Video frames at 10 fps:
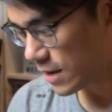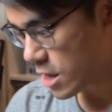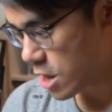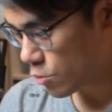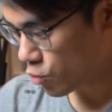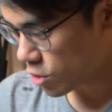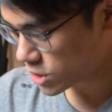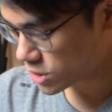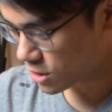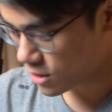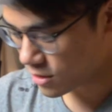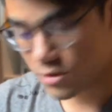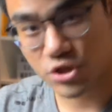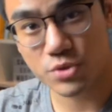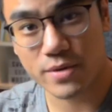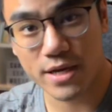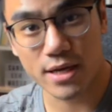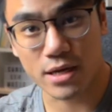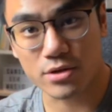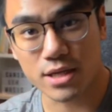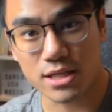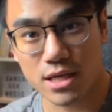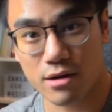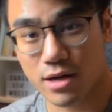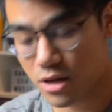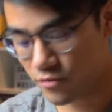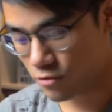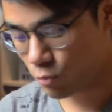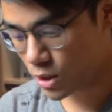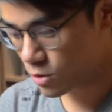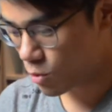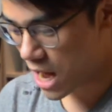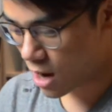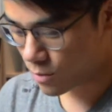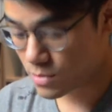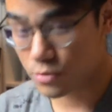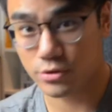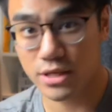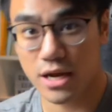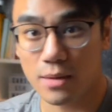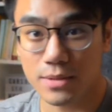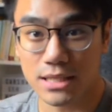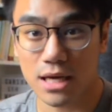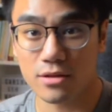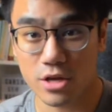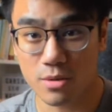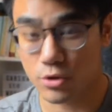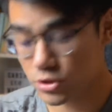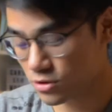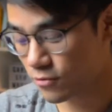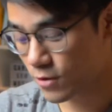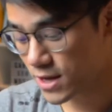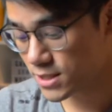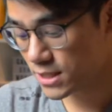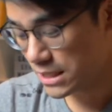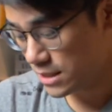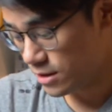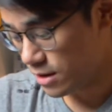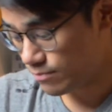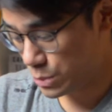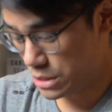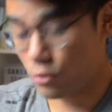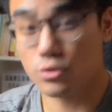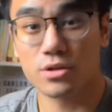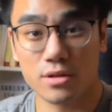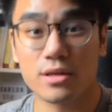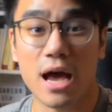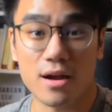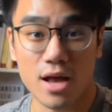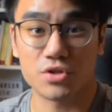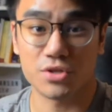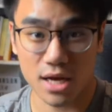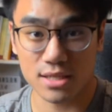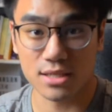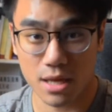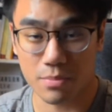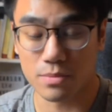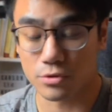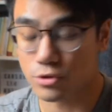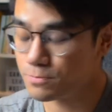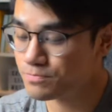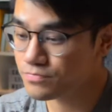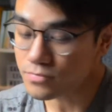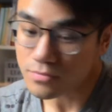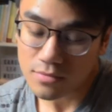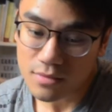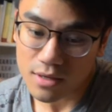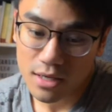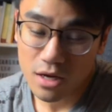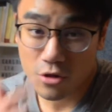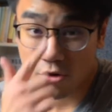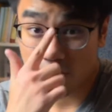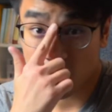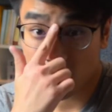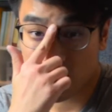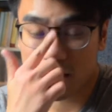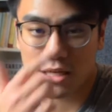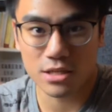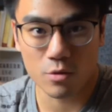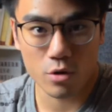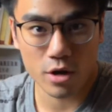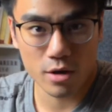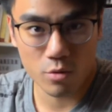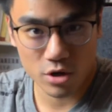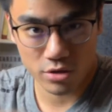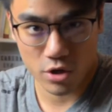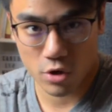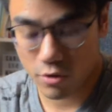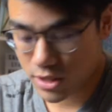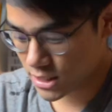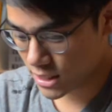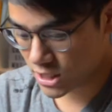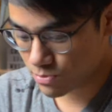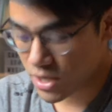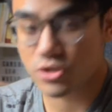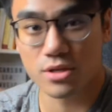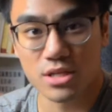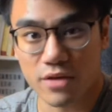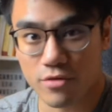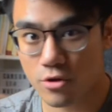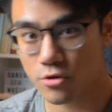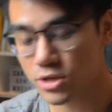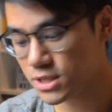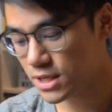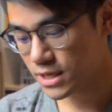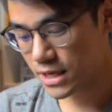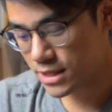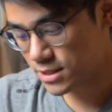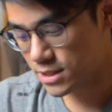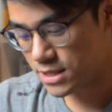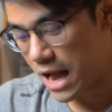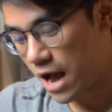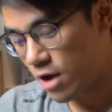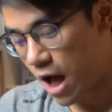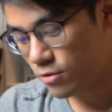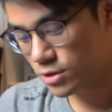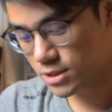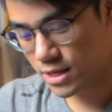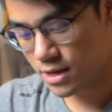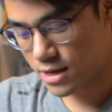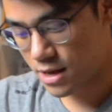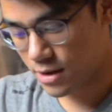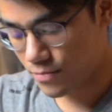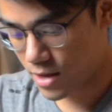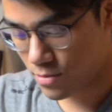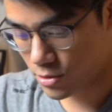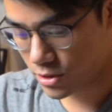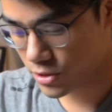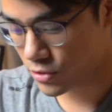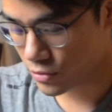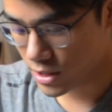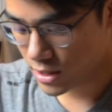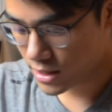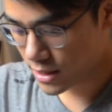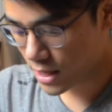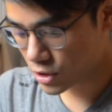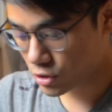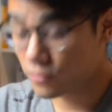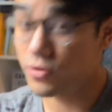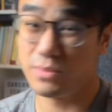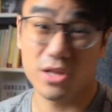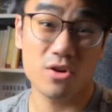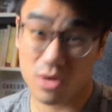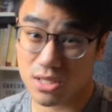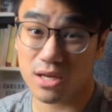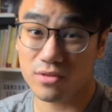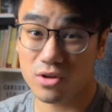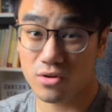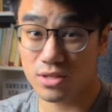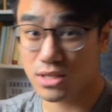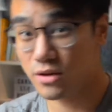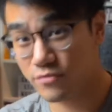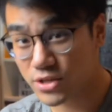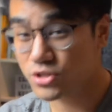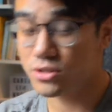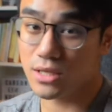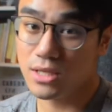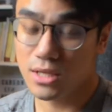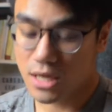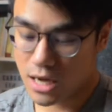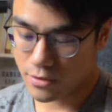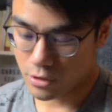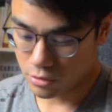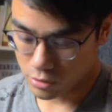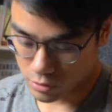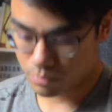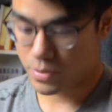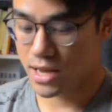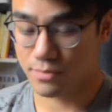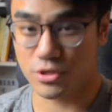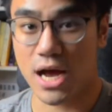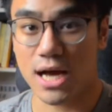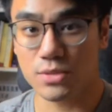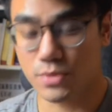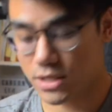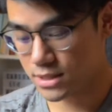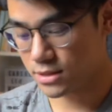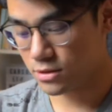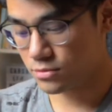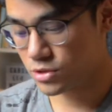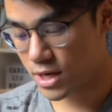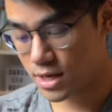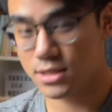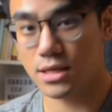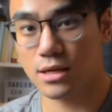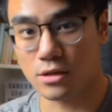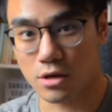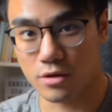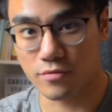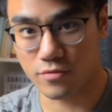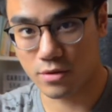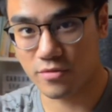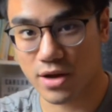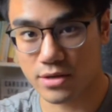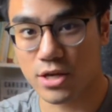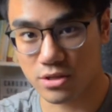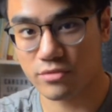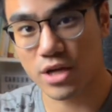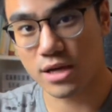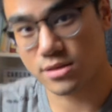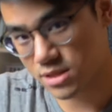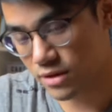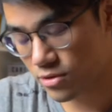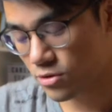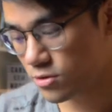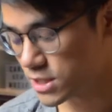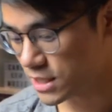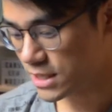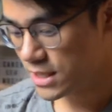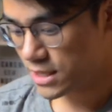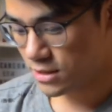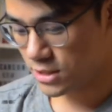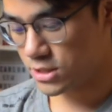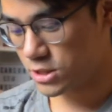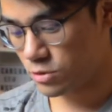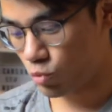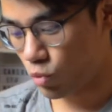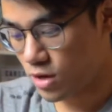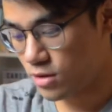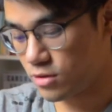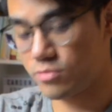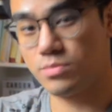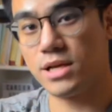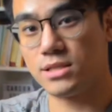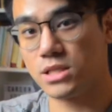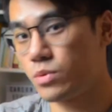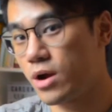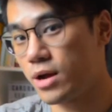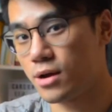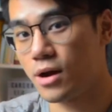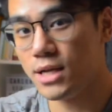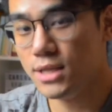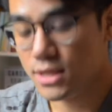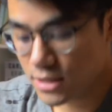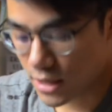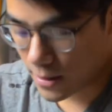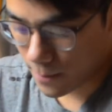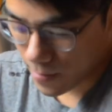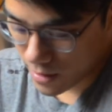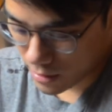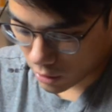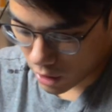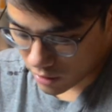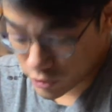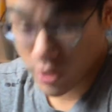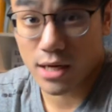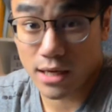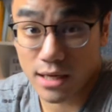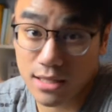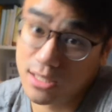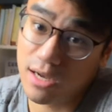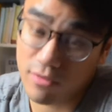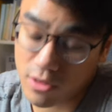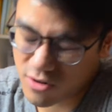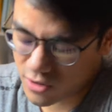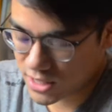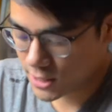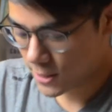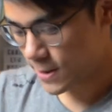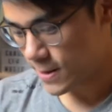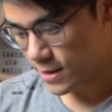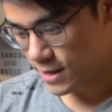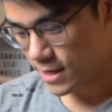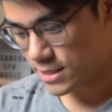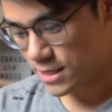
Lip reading: it works on your speed and your dexterity. If you wonder how people get up and down the keyboard so fast, those are the kind of exercises that people do. Third thing that it does, it works on your chords, especially 7th chords. And this is how I was able to get so familiar with 7th chords and eventually, pick up jazz, because, jazz, a lot of the foundation of jazz is 7th chords. And this is one of the places where I got a lot of training in 7th chords. And